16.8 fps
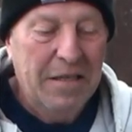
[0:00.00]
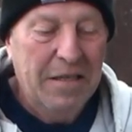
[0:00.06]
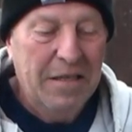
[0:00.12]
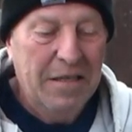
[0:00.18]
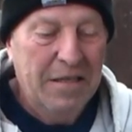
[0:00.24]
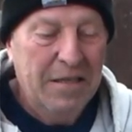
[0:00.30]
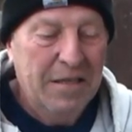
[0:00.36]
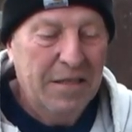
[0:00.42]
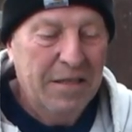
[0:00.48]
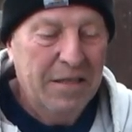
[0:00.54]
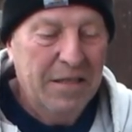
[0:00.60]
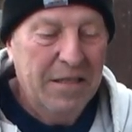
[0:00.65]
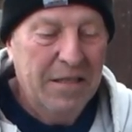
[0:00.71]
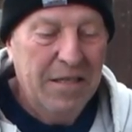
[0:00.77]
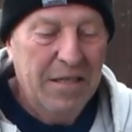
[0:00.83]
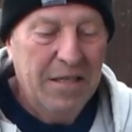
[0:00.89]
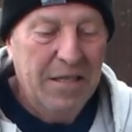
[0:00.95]

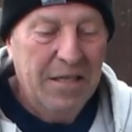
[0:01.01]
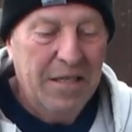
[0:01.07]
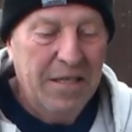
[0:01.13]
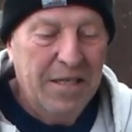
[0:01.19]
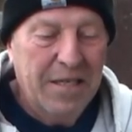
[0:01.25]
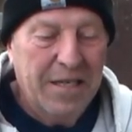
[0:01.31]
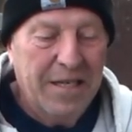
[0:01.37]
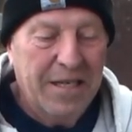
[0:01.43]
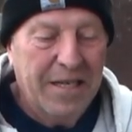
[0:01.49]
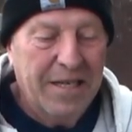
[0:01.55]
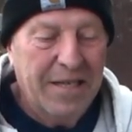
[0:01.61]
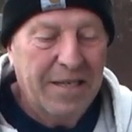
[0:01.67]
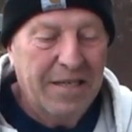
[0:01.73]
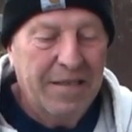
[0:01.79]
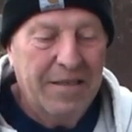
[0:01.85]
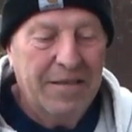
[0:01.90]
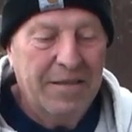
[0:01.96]

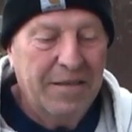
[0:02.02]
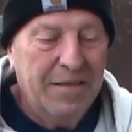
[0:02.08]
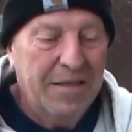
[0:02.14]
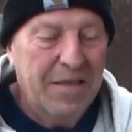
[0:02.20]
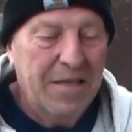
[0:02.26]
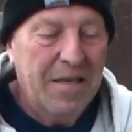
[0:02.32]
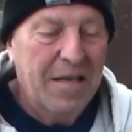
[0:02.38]
No one is speaking in this clip.